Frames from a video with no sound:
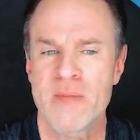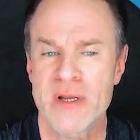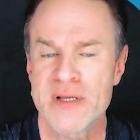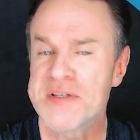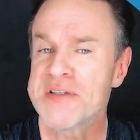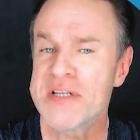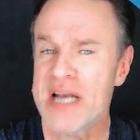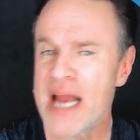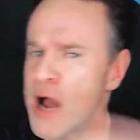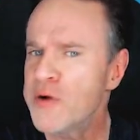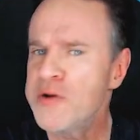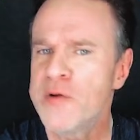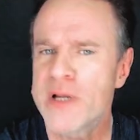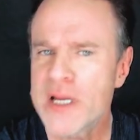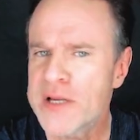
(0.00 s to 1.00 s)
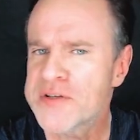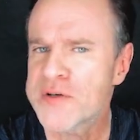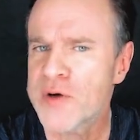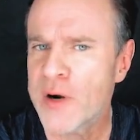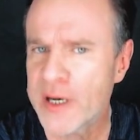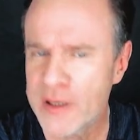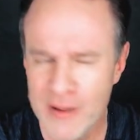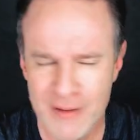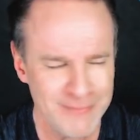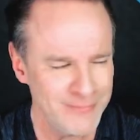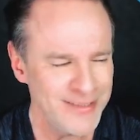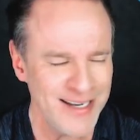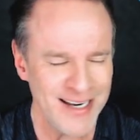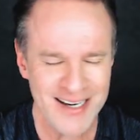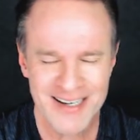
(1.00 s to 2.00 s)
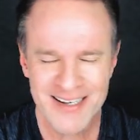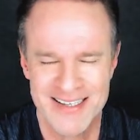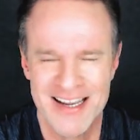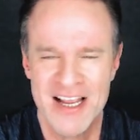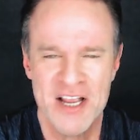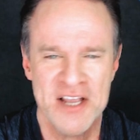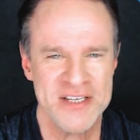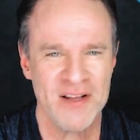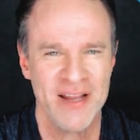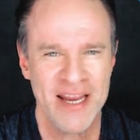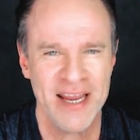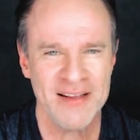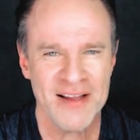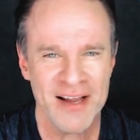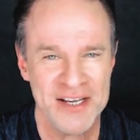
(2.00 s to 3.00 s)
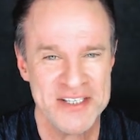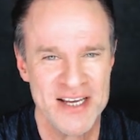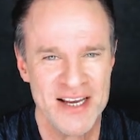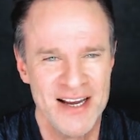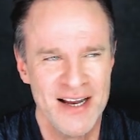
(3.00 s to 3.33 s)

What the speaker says: business and how you can get started. Okay, selling headlines.